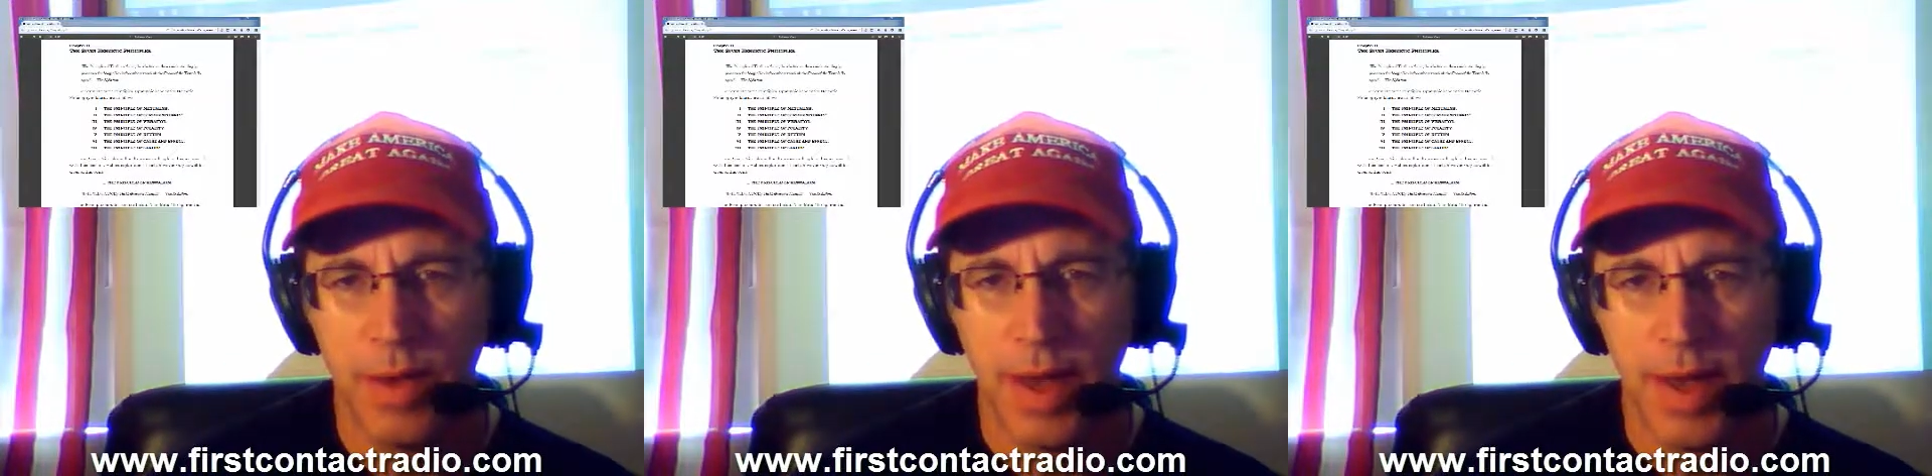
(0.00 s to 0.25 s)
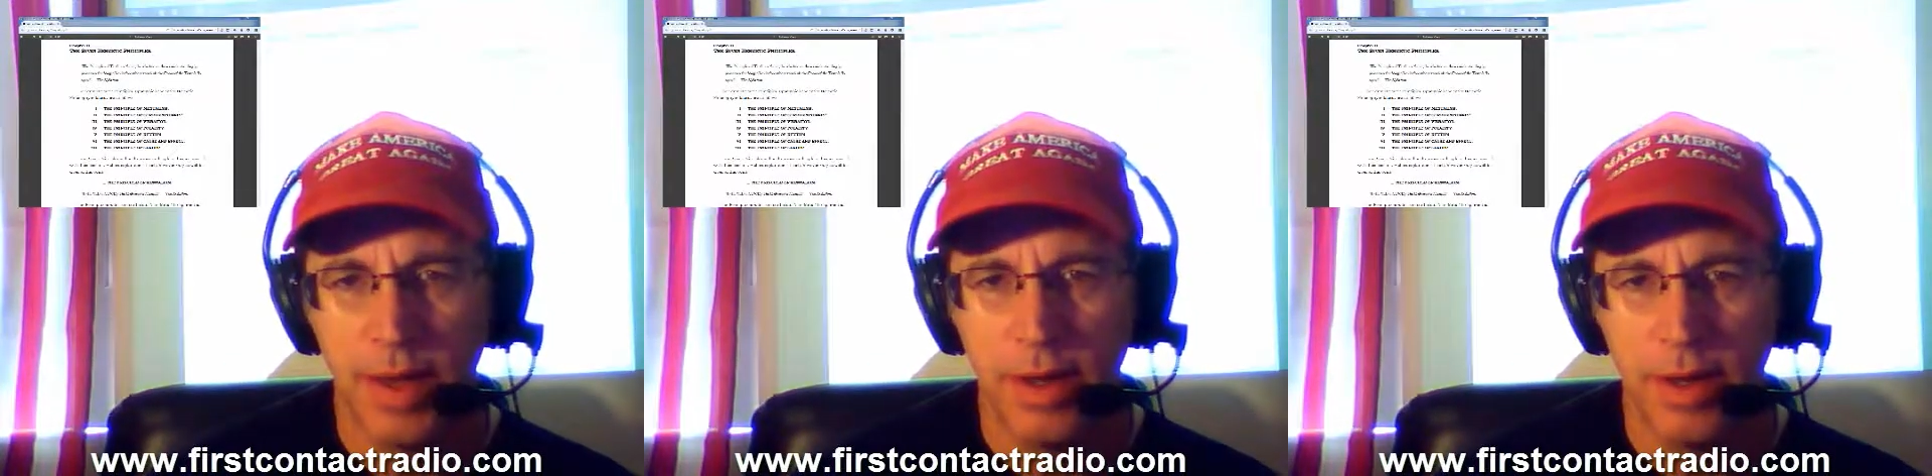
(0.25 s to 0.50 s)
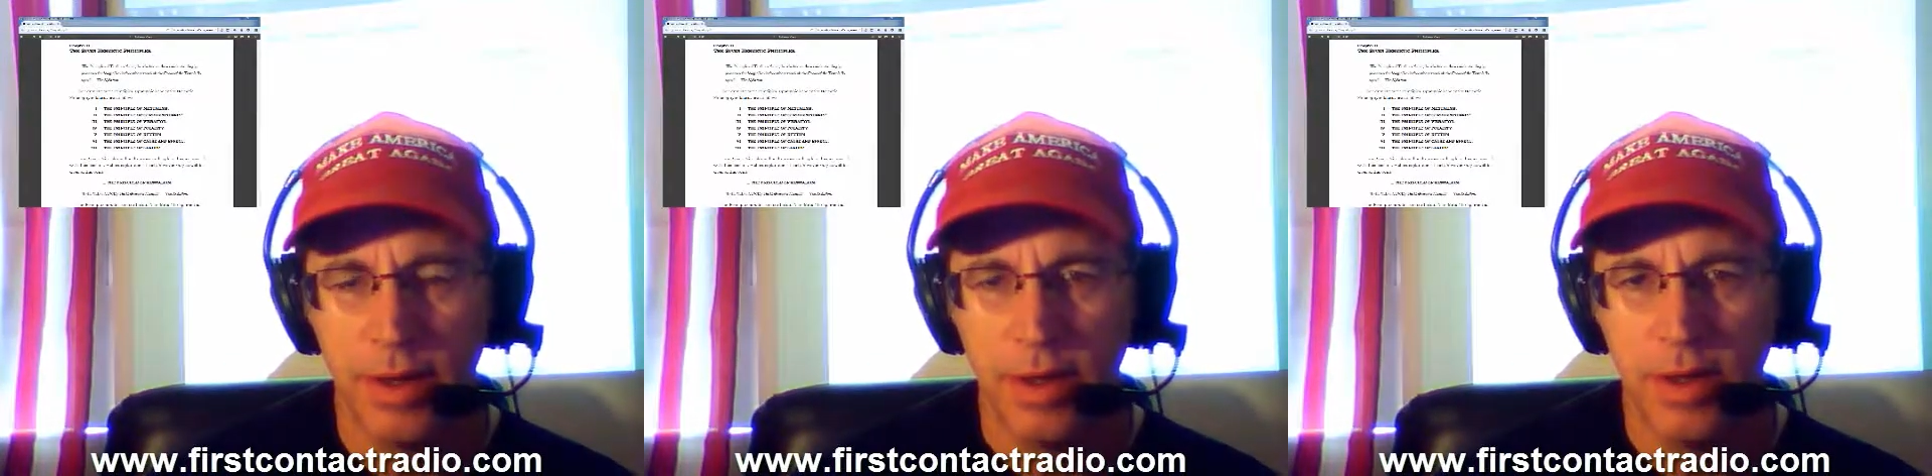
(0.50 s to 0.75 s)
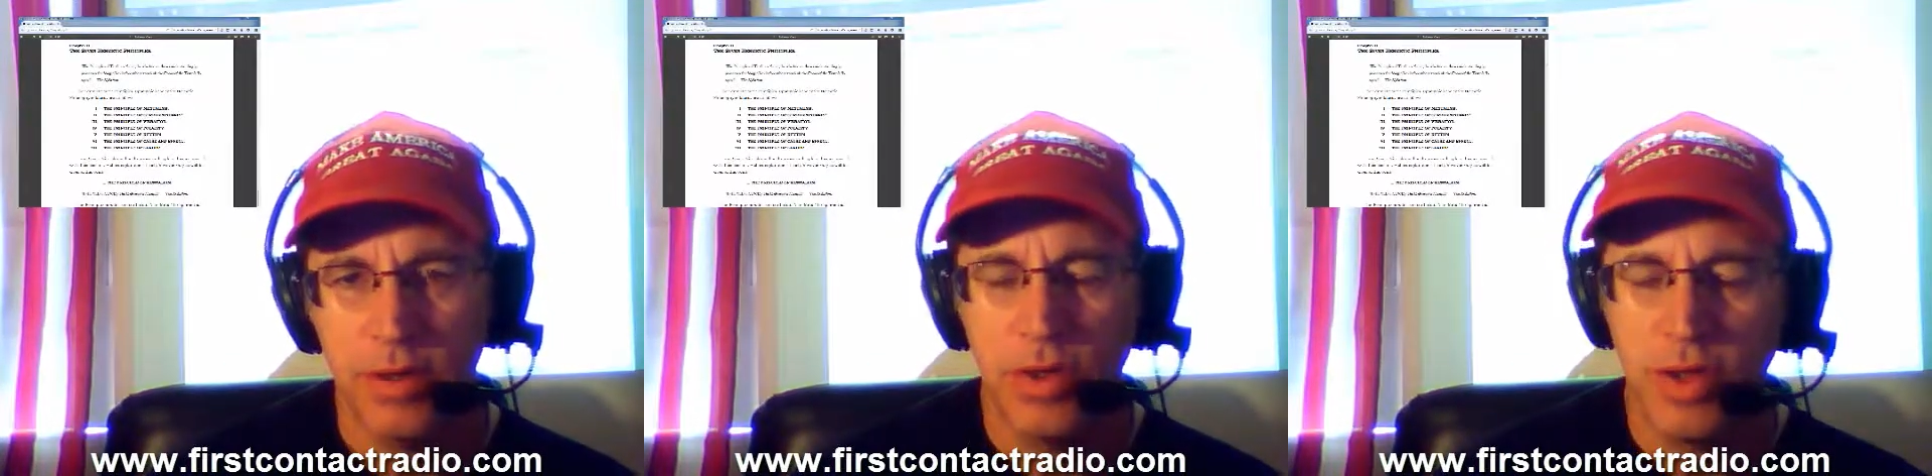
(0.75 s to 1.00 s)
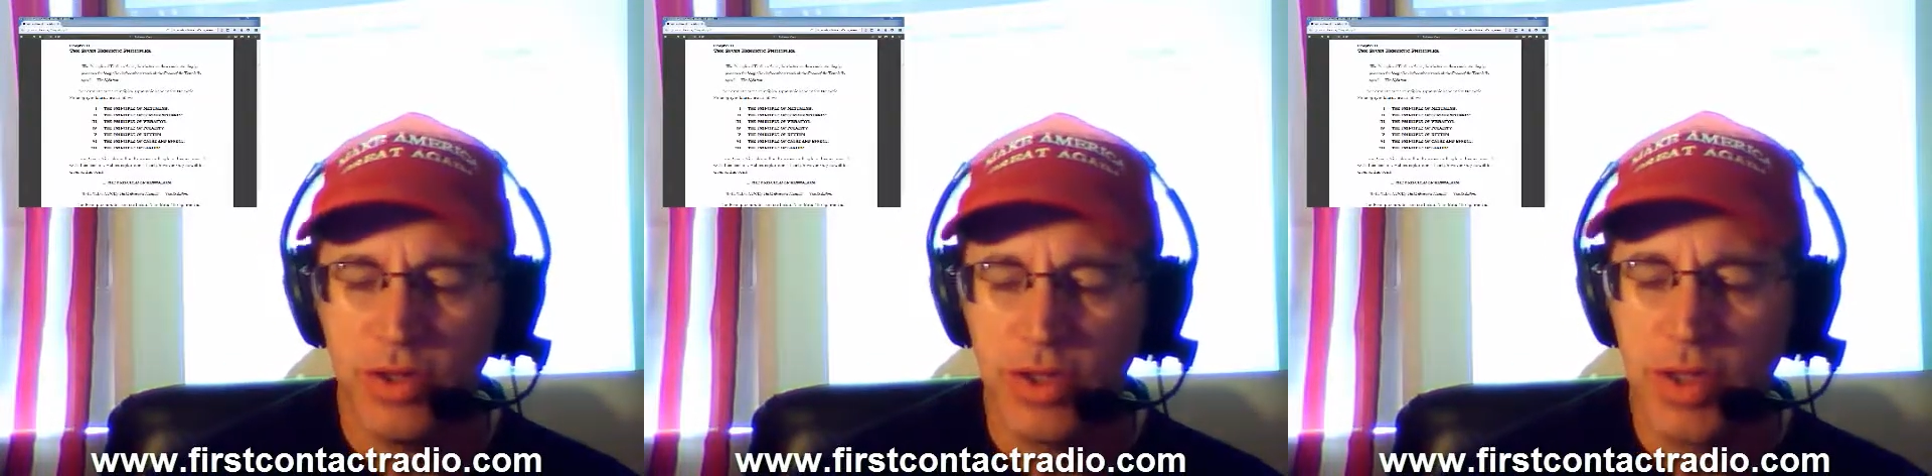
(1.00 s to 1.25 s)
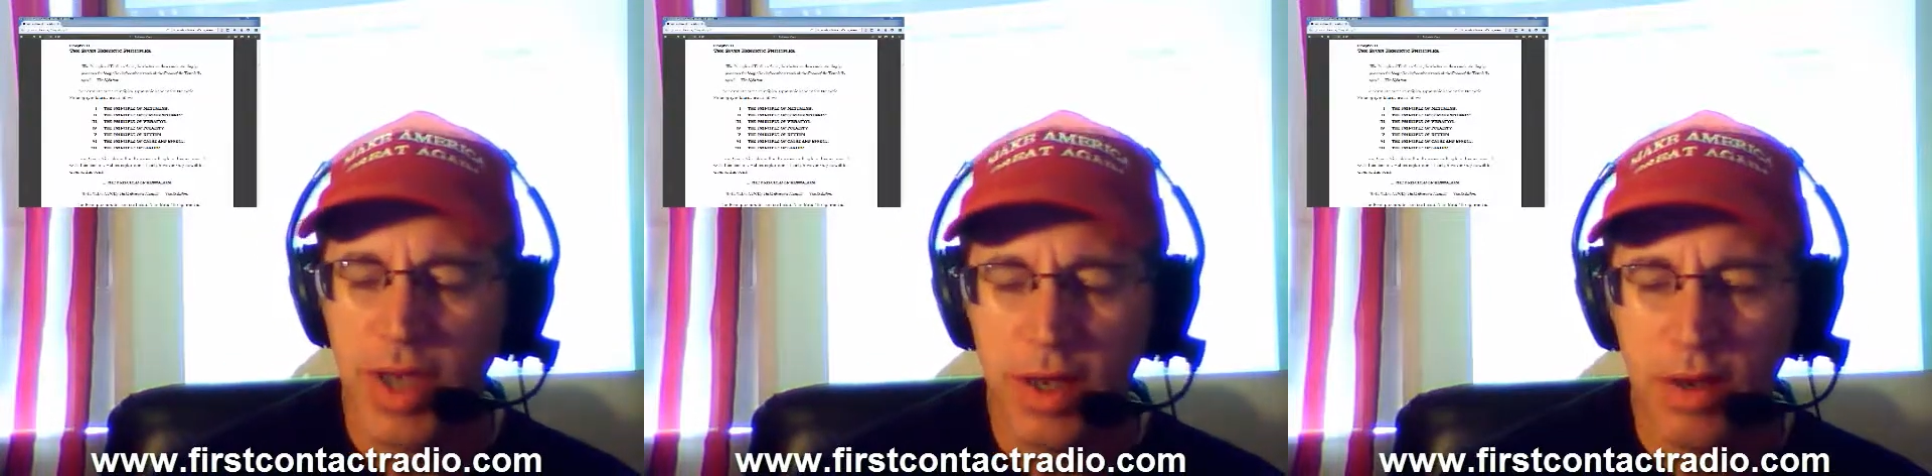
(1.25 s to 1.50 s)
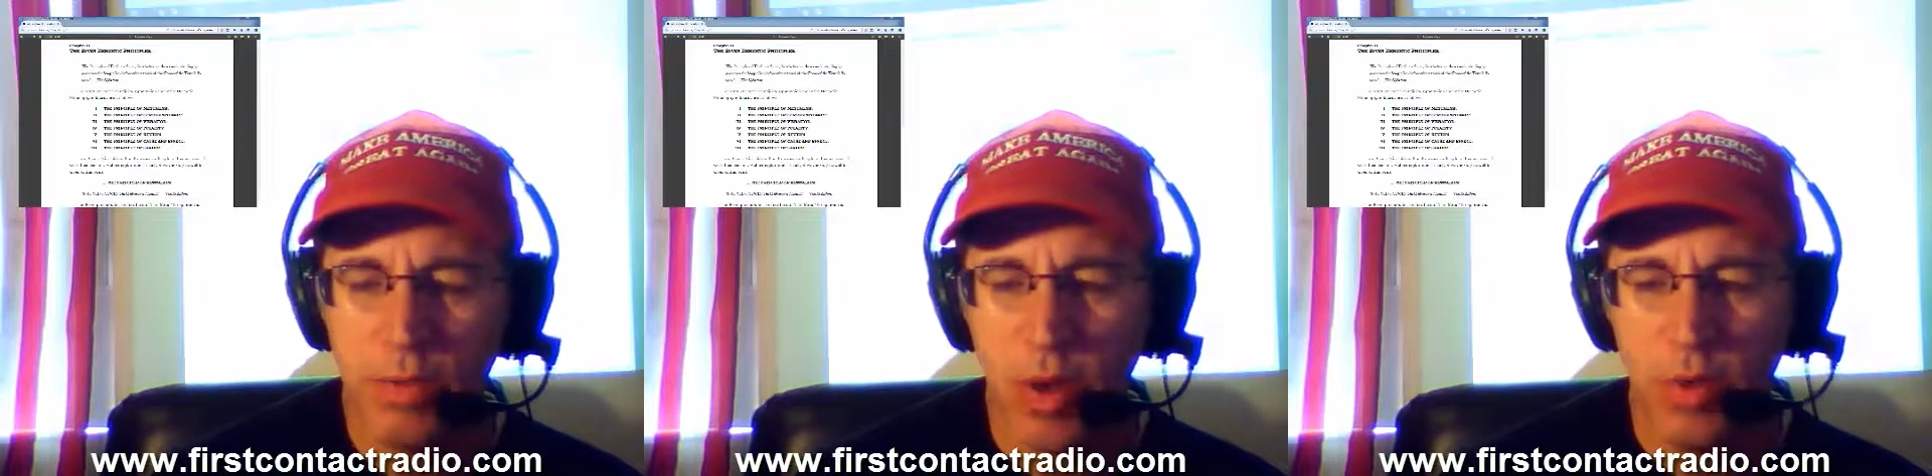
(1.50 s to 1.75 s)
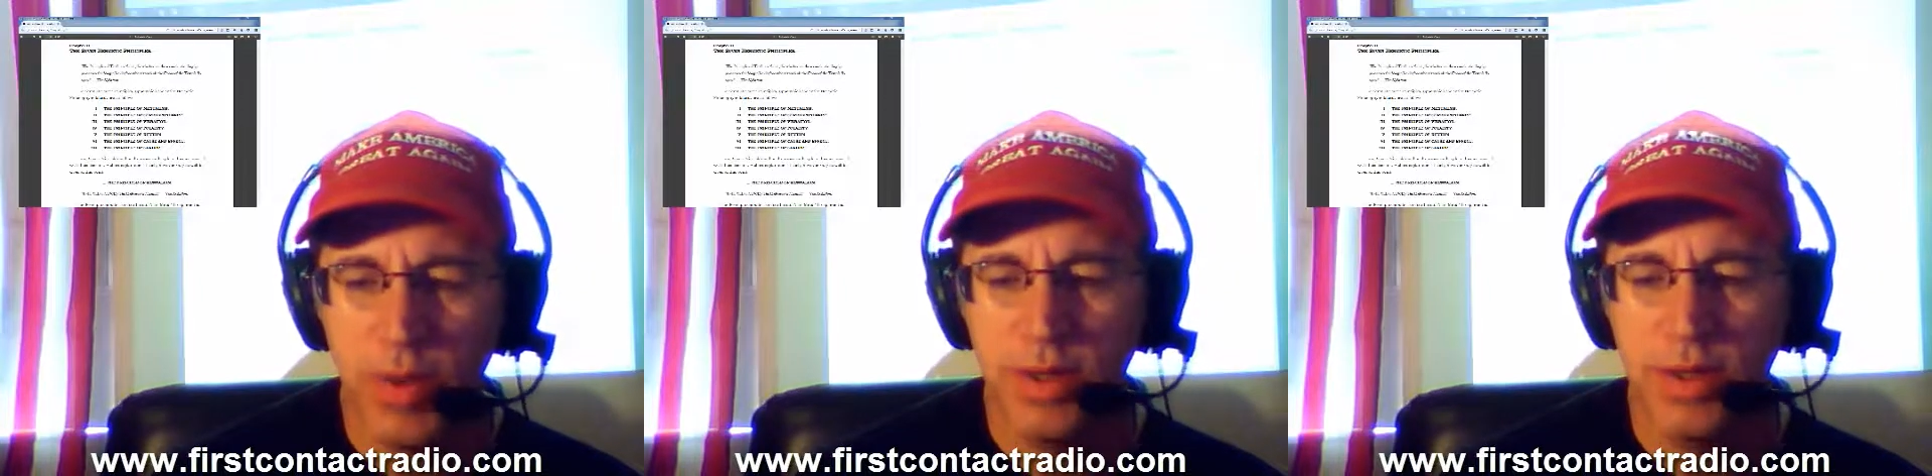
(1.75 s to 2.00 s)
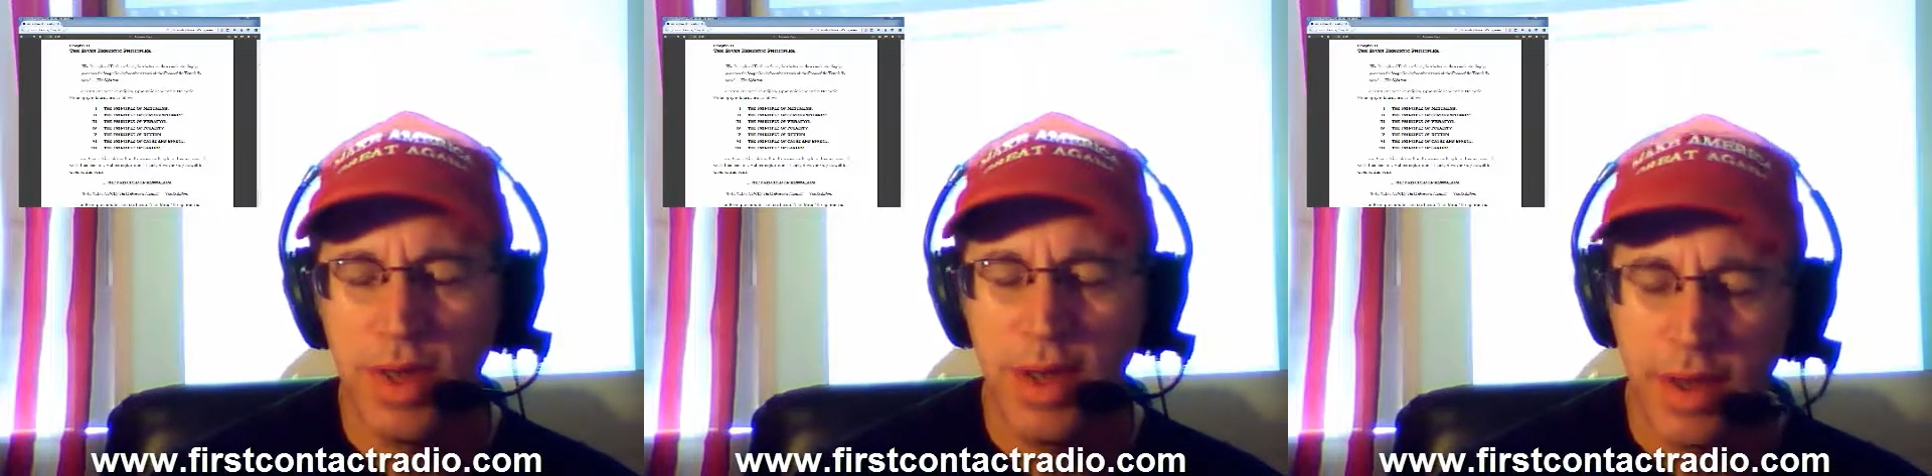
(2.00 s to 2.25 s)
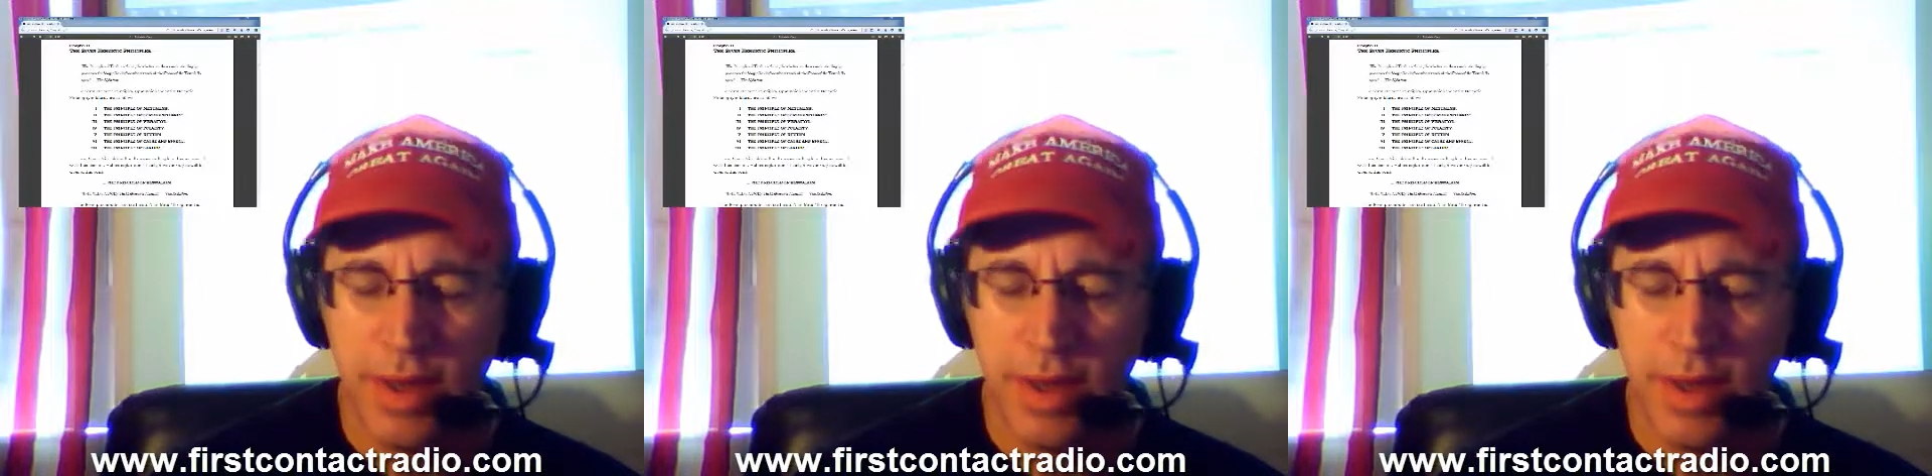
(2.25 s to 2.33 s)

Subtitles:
Okay? So let's just take a moment